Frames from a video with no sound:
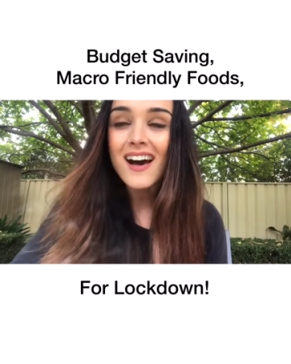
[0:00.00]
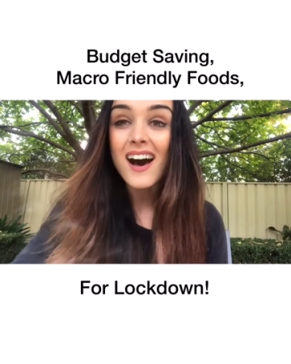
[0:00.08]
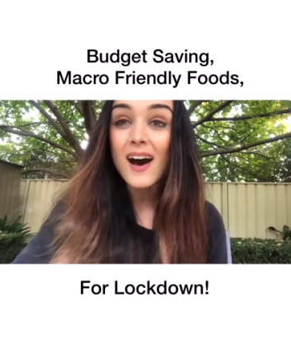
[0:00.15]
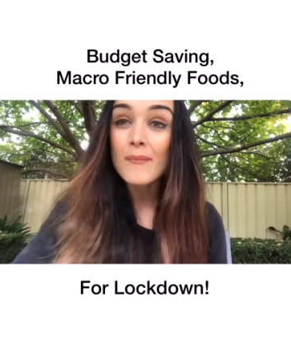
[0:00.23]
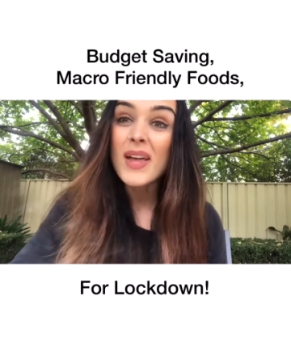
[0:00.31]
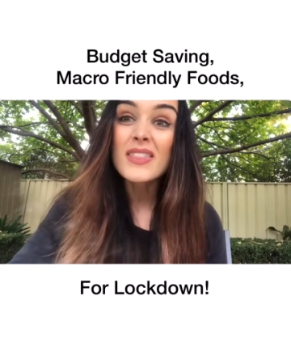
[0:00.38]

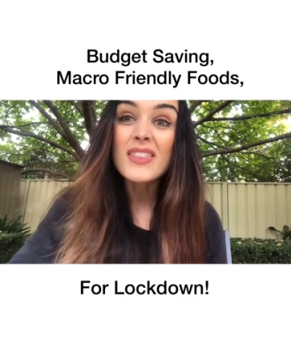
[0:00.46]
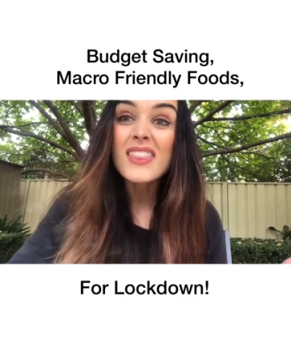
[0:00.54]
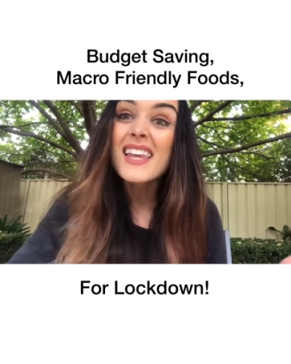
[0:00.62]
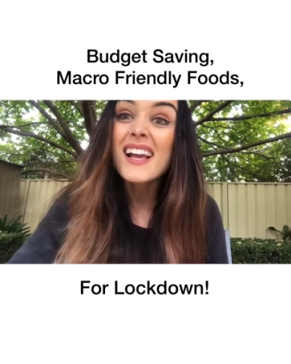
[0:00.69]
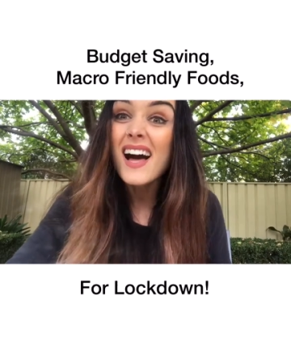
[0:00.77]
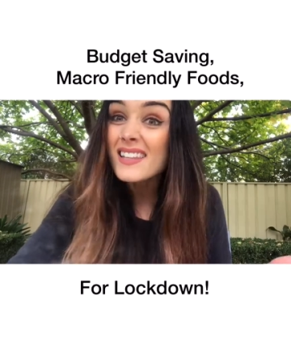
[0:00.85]
and the
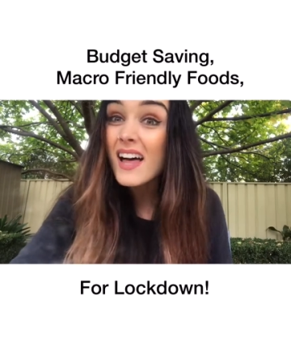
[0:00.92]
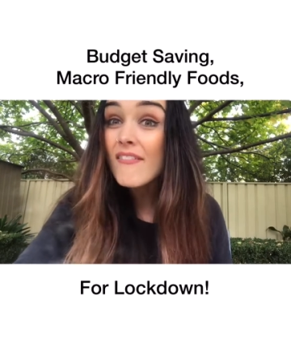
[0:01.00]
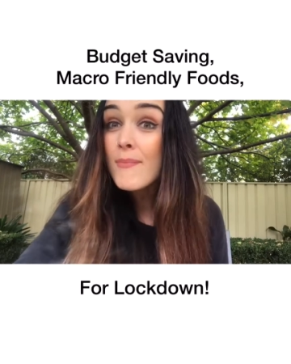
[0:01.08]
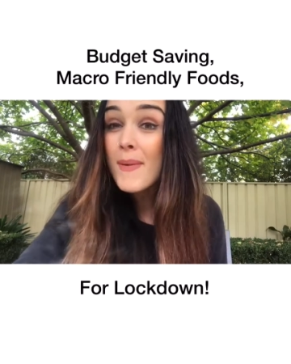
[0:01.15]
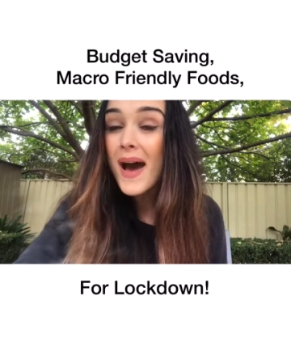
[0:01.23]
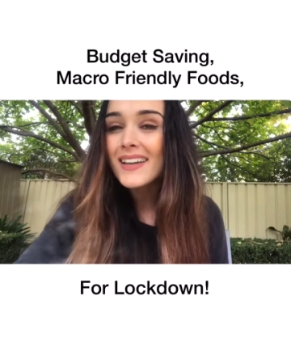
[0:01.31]
thing I love
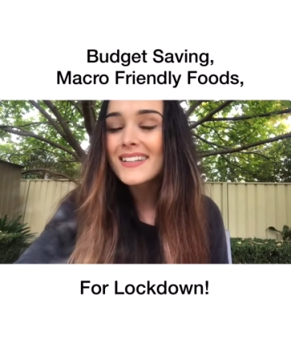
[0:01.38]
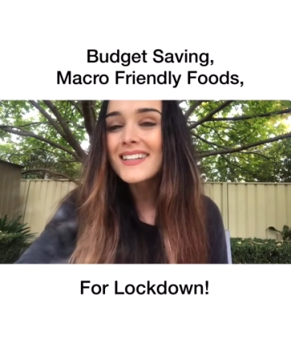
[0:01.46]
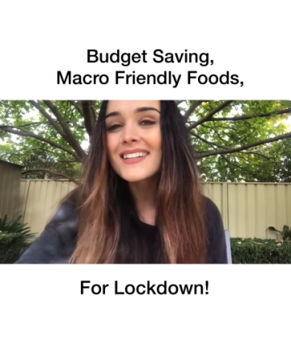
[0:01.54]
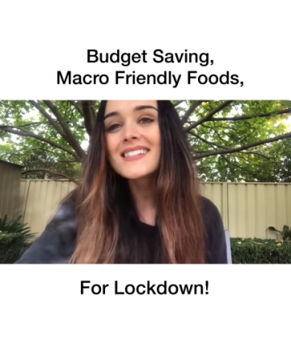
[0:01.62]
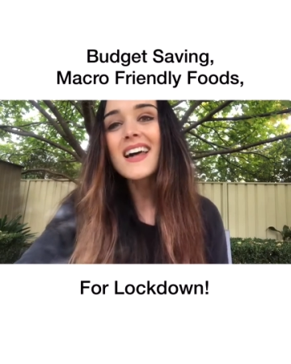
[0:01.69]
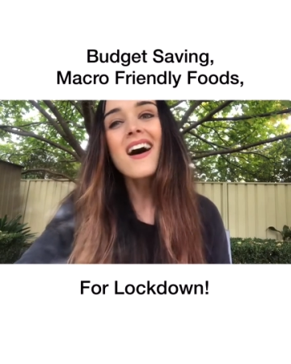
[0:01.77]
about it
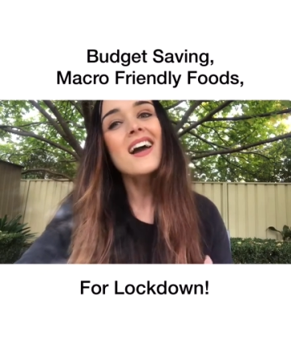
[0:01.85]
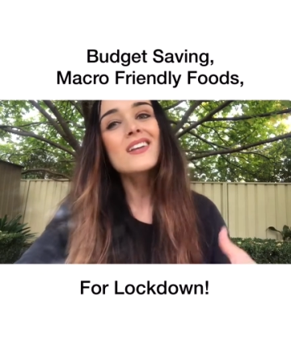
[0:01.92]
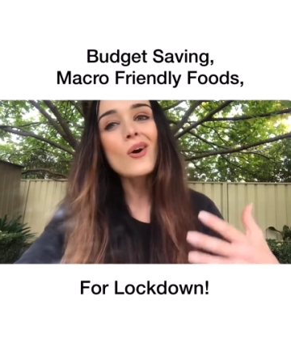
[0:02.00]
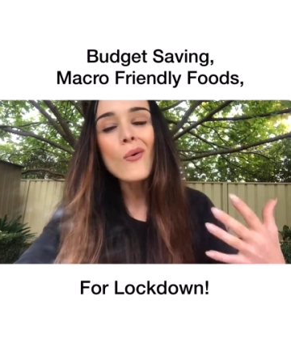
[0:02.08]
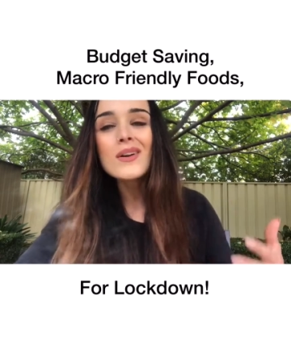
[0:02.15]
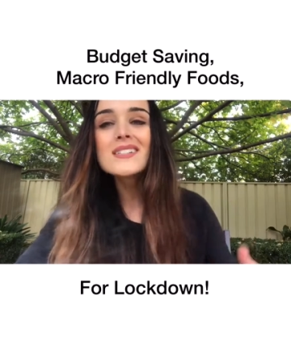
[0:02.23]
is I
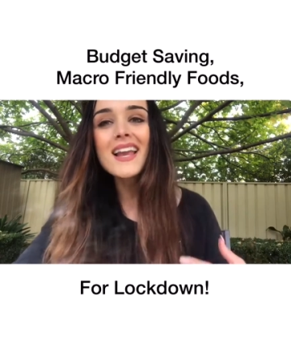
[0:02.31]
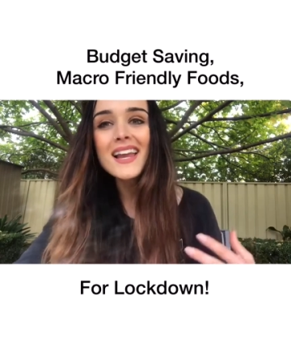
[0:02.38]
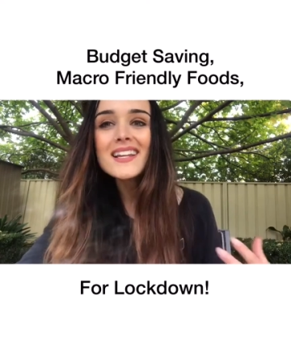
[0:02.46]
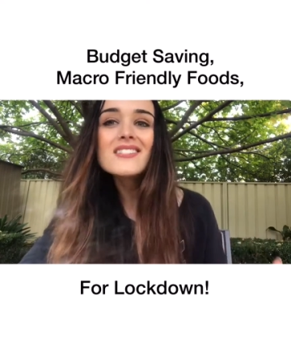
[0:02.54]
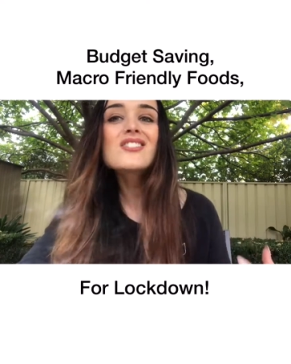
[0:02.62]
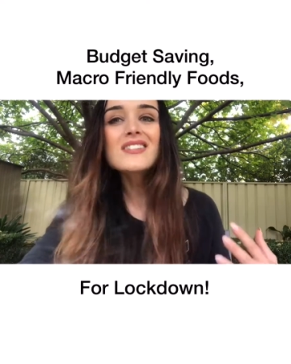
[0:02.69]
go into
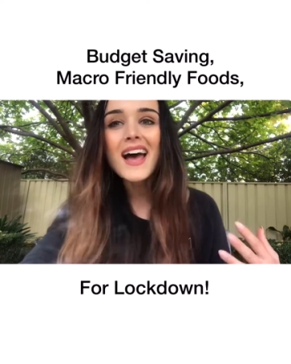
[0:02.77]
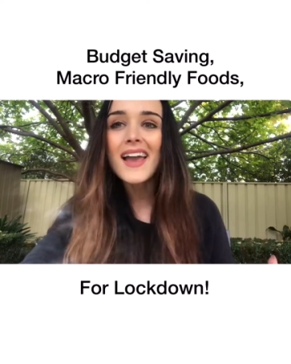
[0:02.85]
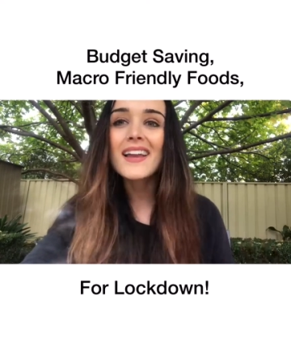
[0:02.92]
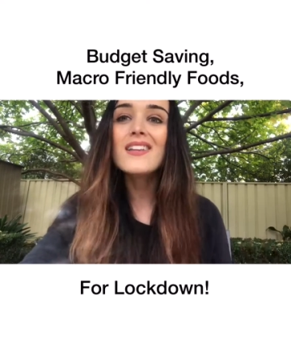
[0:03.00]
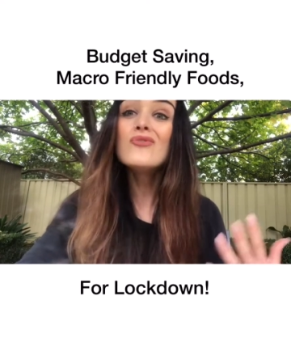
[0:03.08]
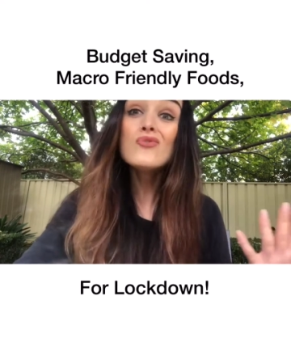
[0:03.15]
each
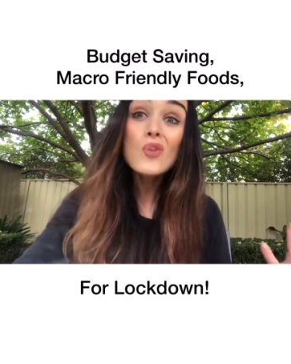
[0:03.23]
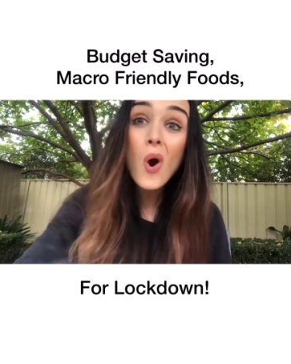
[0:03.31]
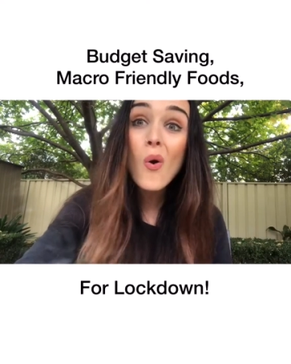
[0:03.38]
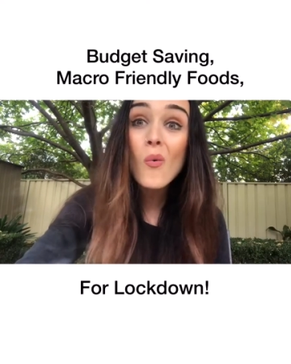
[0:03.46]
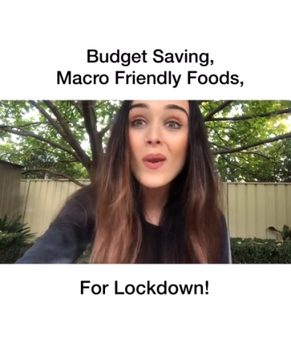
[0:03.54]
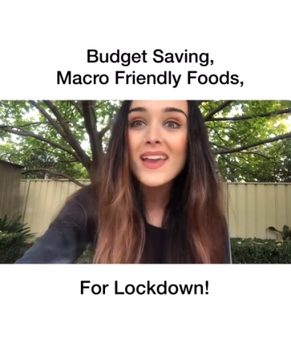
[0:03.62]
day
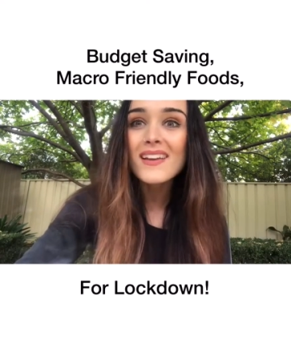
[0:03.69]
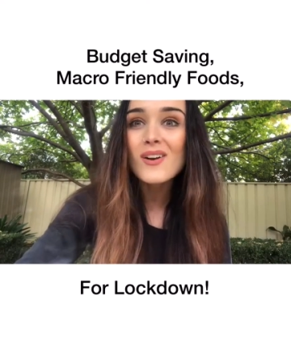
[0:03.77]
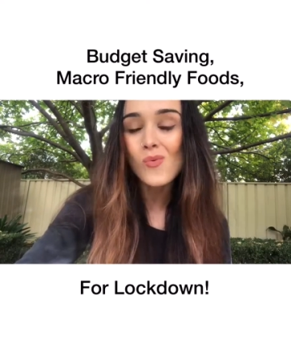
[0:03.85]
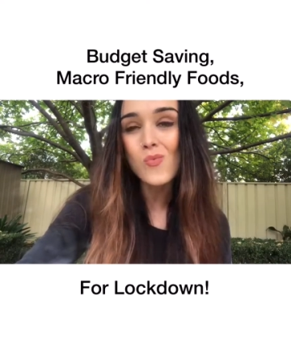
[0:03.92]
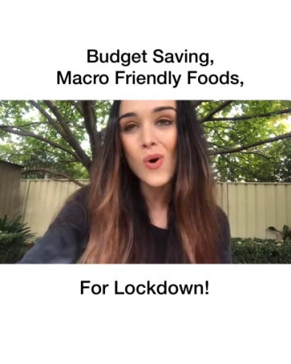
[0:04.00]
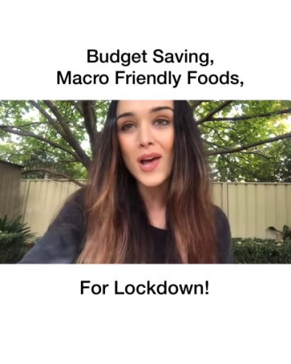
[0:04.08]
knowing
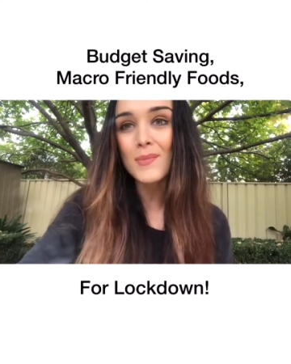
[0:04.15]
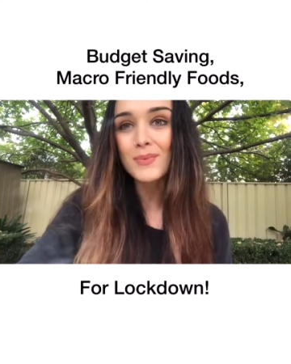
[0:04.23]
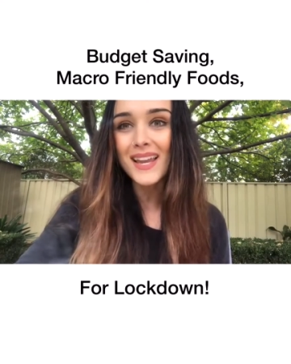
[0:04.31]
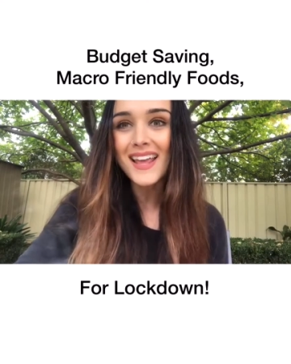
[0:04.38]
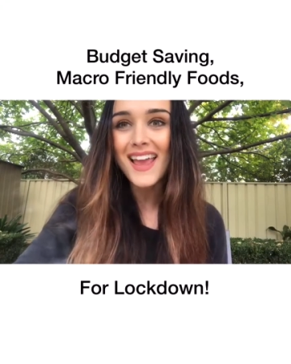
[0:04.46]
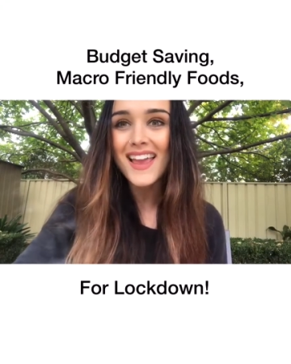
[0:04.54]
what I'm
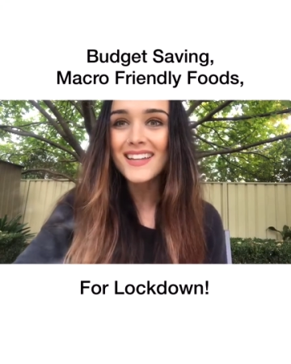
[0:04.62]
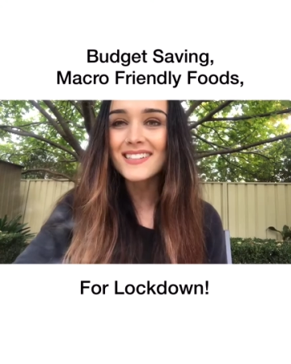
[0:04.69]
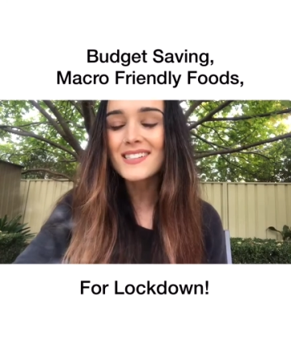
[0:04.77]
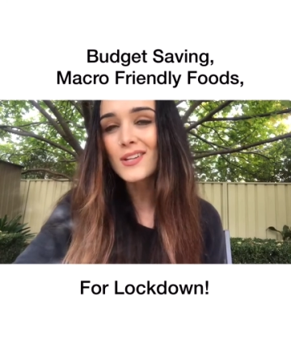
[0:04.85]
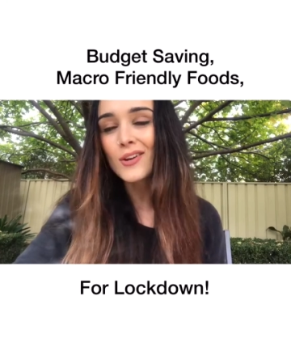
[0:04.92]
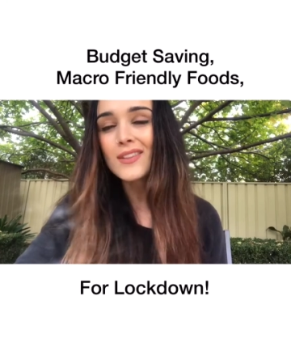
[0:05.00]
going to eat,
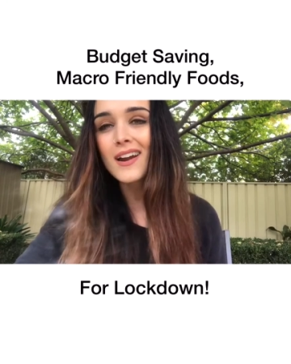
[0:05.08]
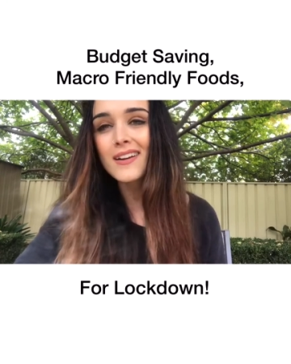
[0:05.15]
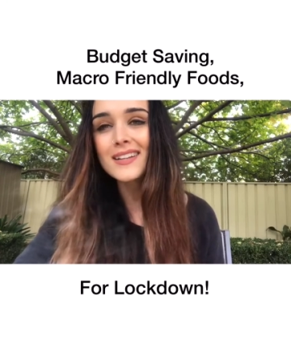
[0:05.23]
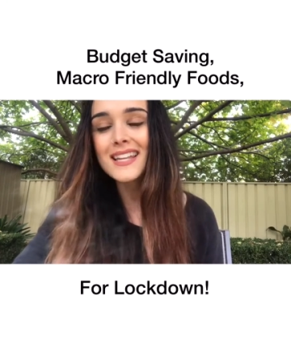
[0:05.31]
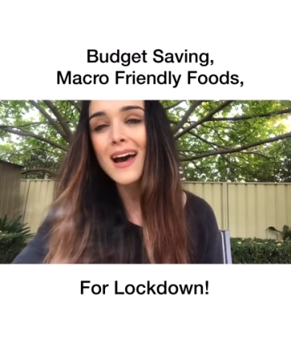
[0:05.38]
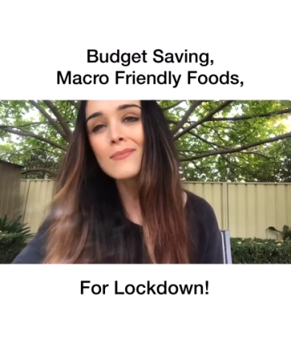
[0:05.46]
so there
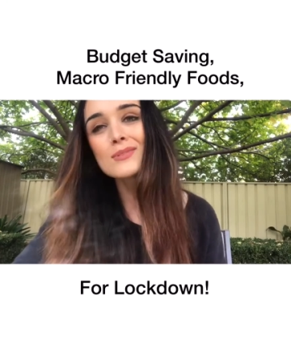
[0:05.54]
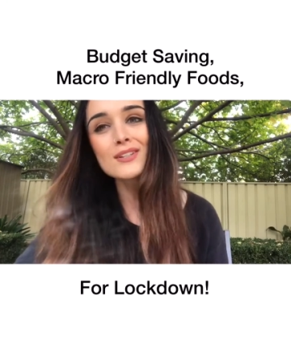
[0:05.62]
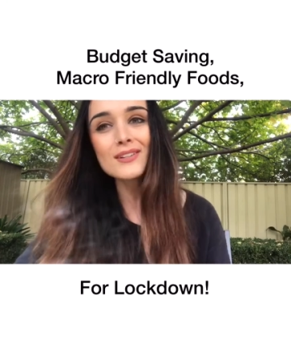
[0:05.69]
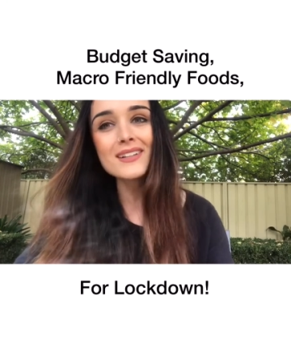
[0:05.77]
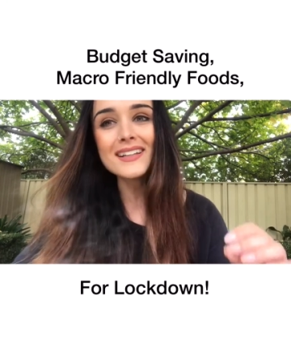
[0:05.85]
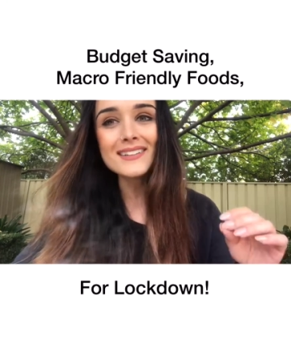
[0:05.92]
is
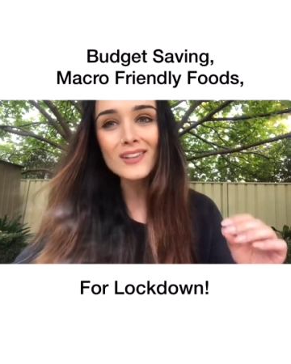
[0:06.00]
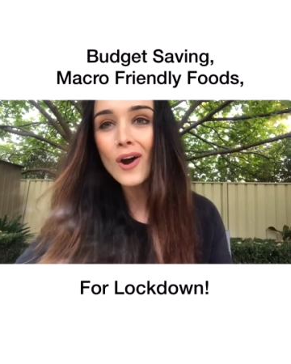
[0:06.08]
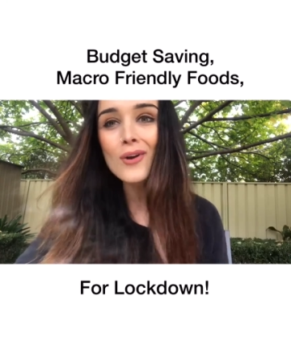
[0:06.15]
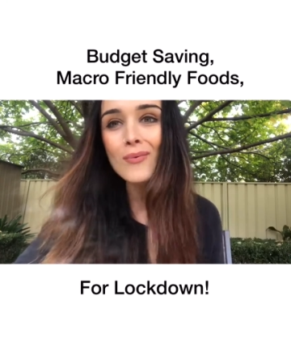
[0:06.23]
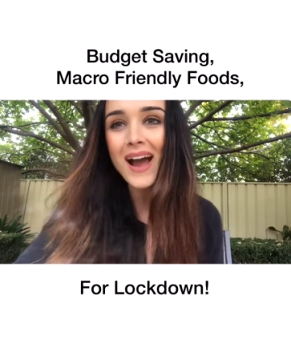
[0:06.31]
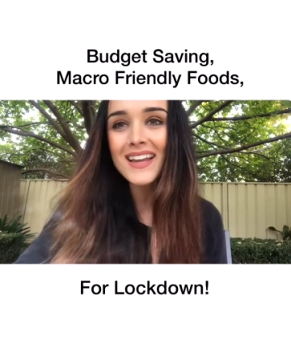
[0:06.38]
absolutely
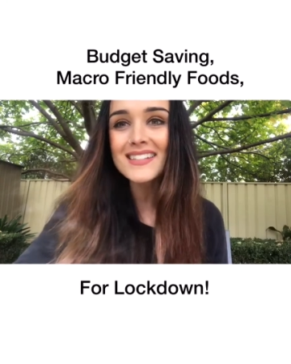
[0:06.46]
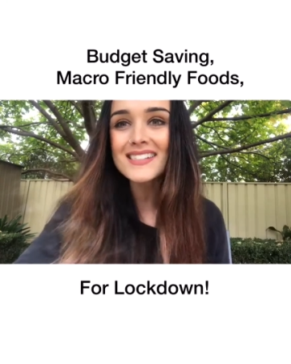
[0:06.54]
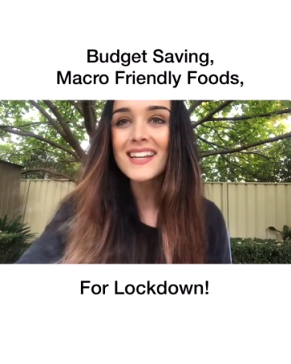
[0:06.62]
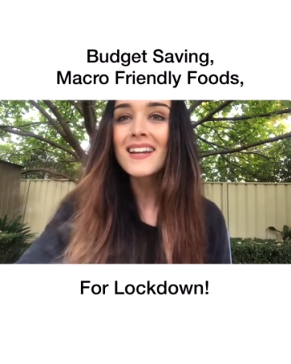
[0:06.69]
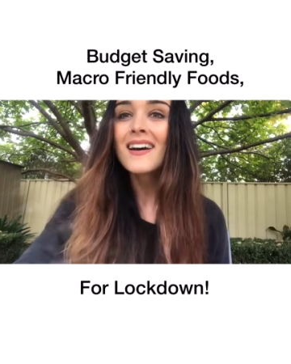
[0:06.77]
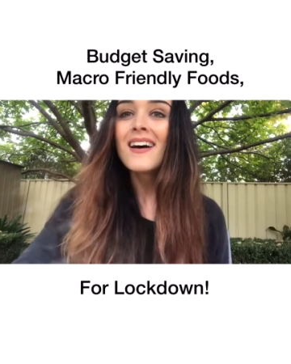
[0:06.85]
no waste.